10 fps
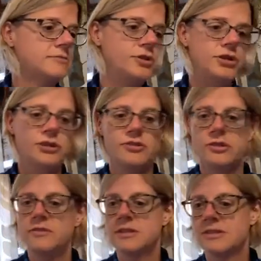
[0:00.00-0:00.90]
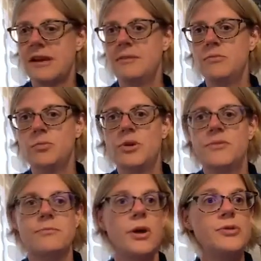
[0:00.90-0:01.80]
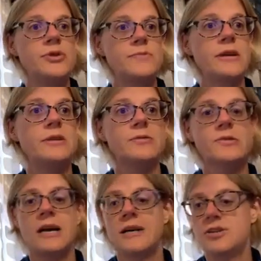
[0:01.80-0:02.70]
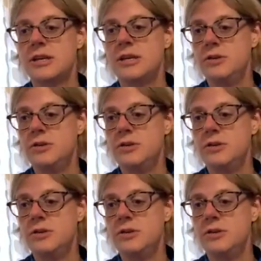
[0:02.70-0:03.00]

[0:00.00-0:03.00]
You can do the same with most meals, actually.